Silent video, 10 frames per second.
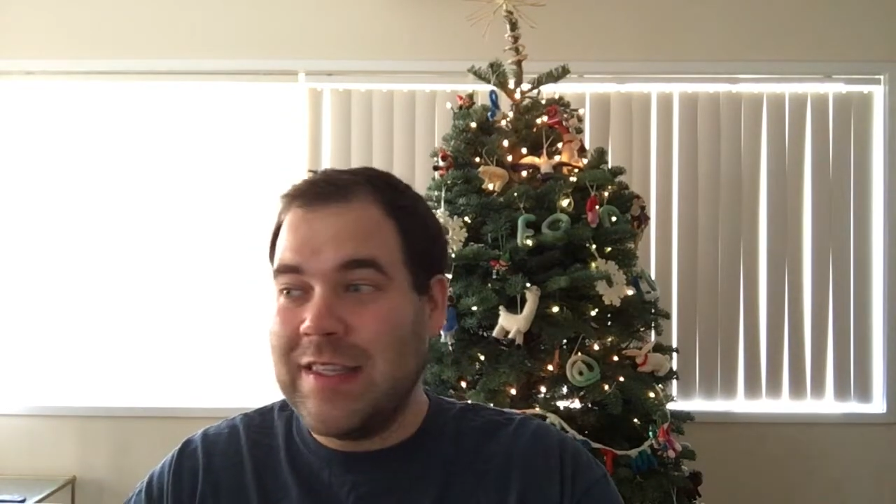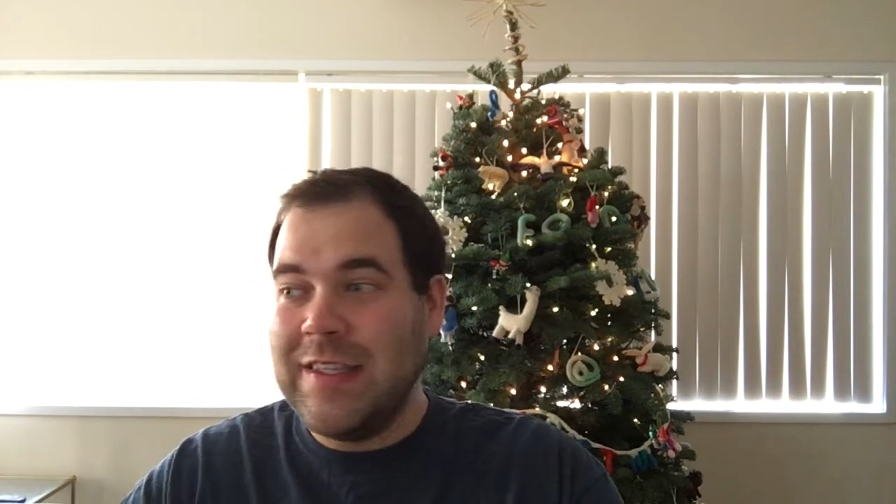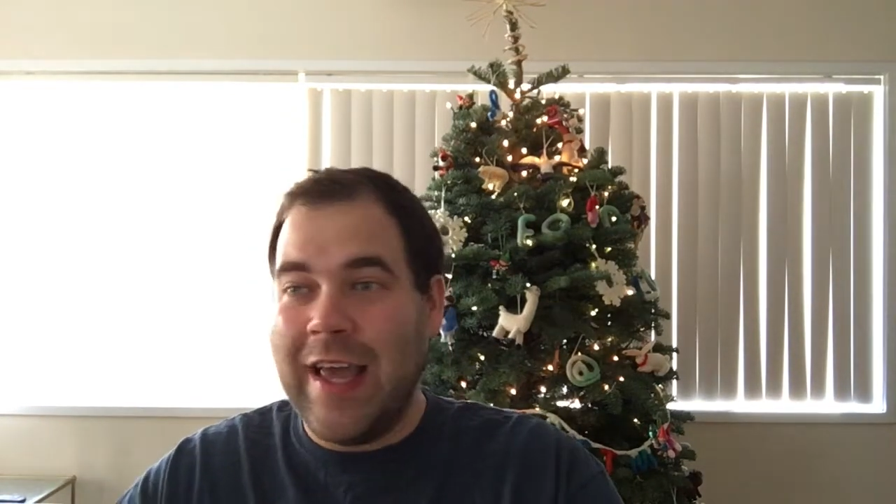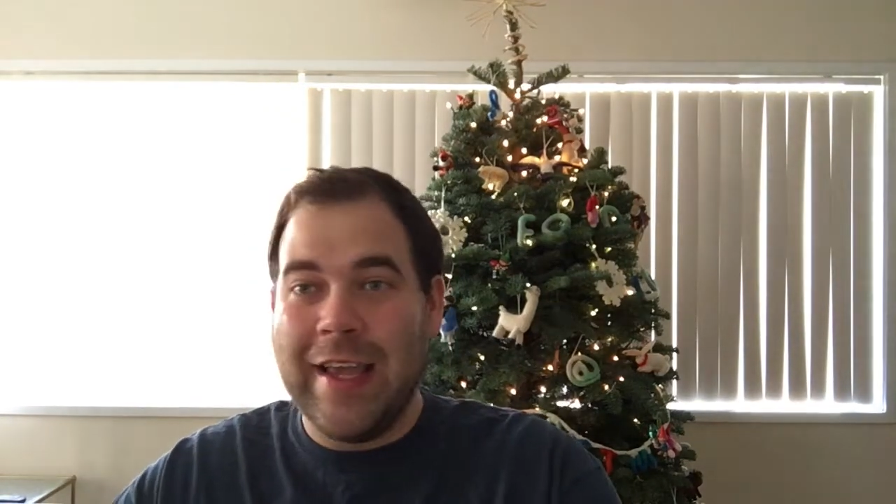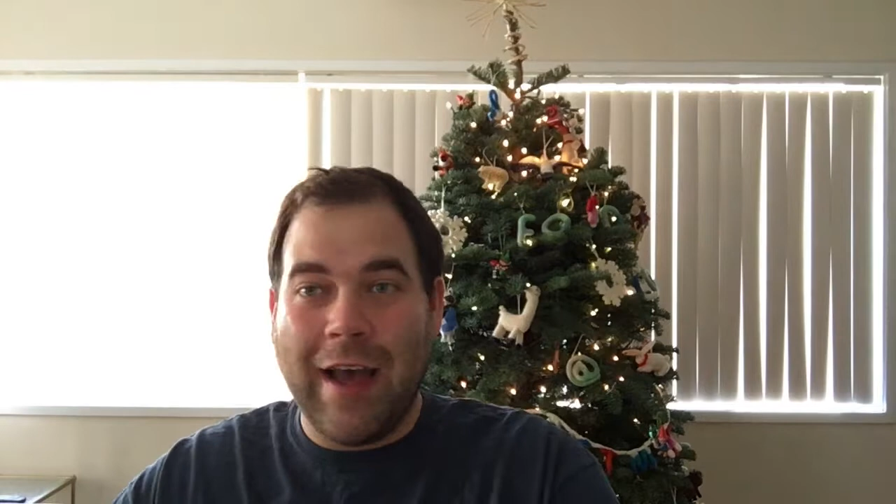to
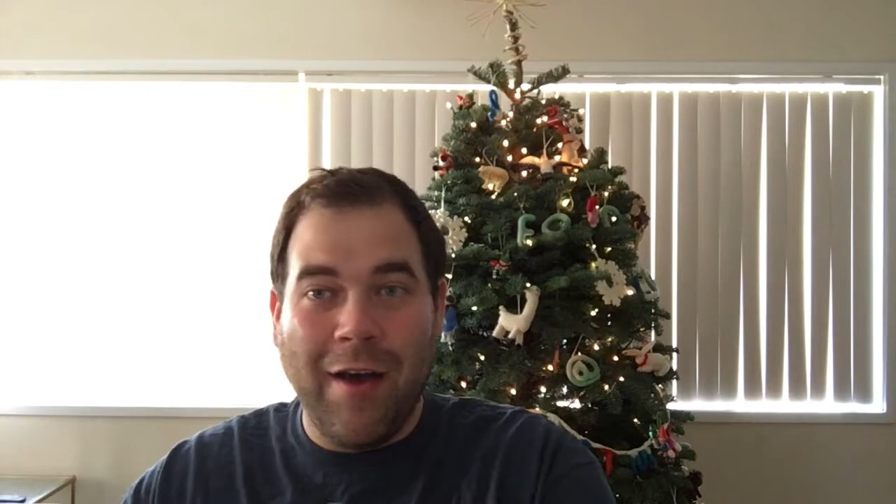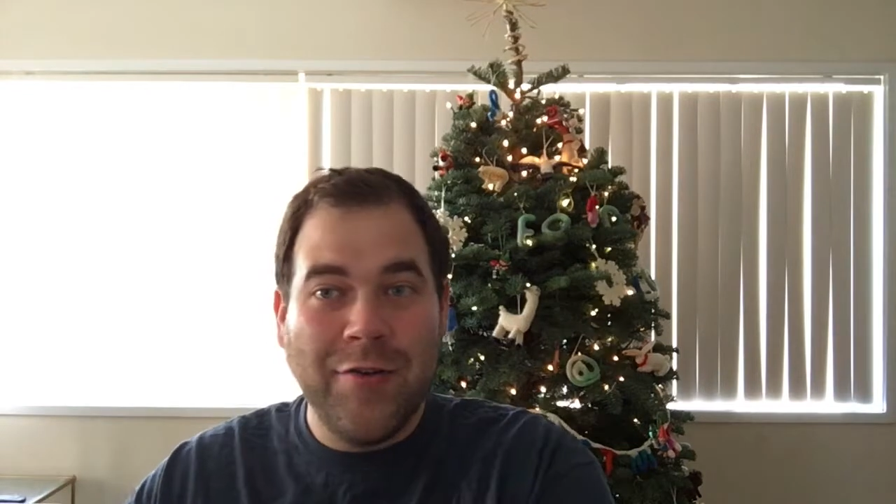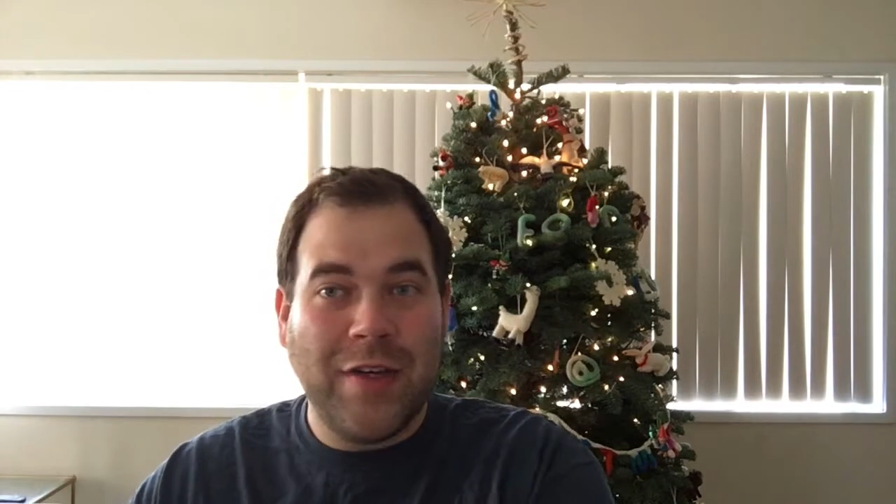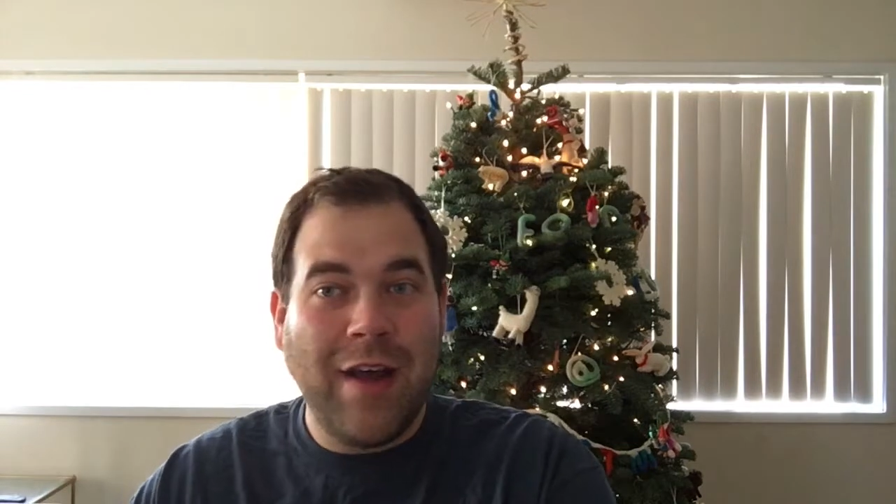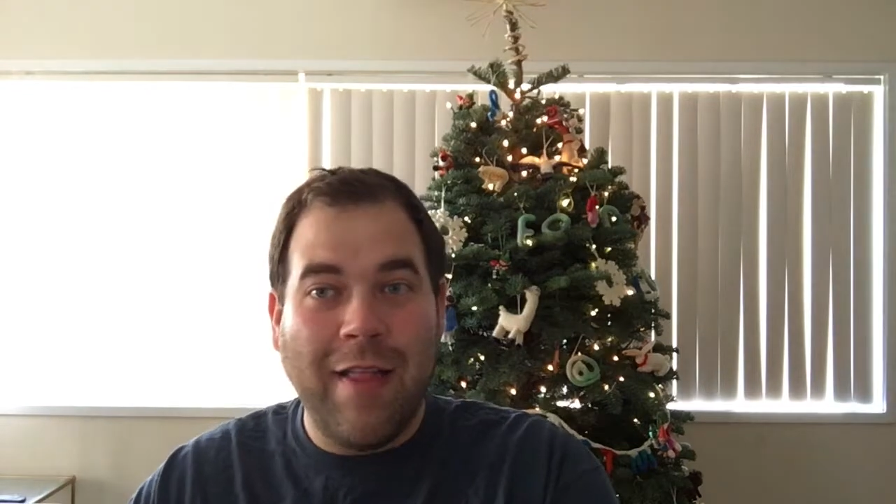take
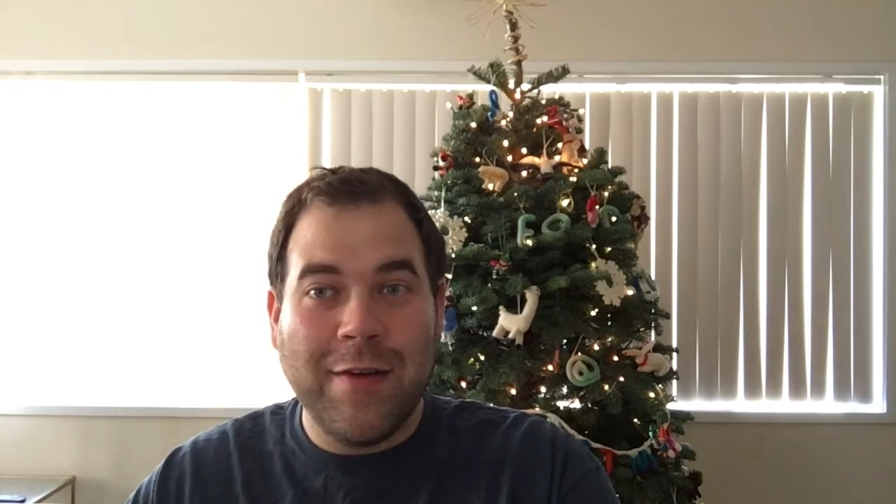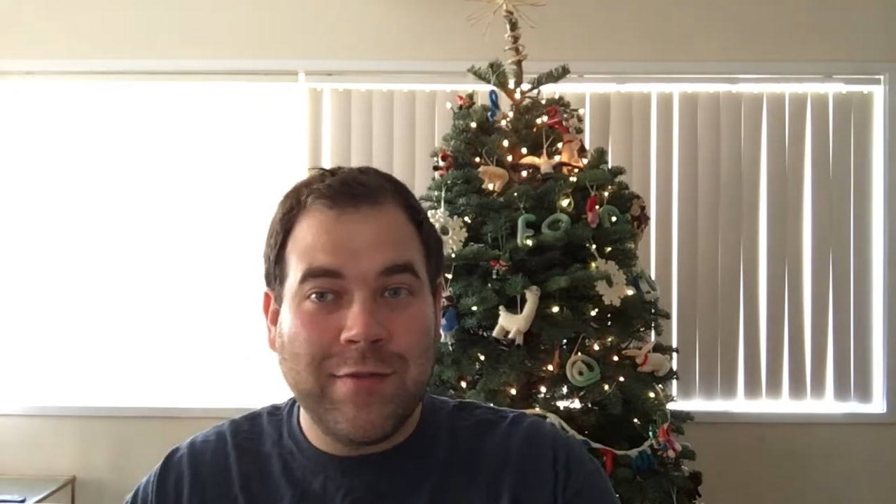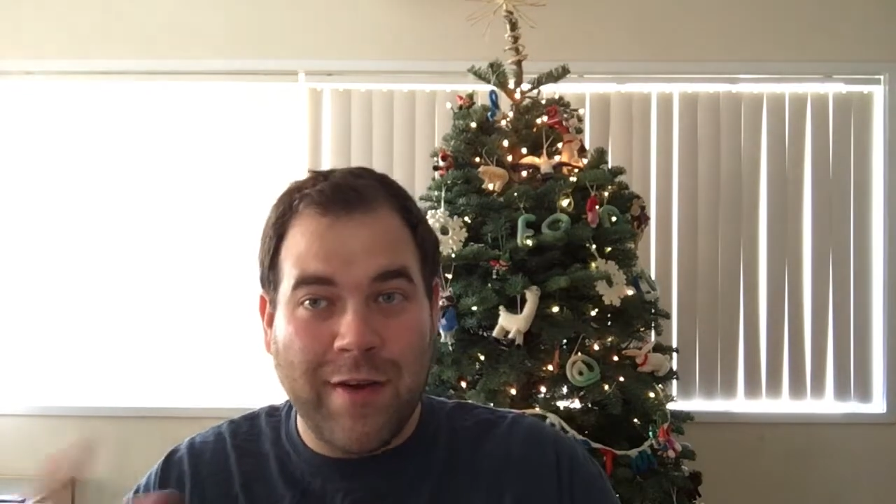$100 for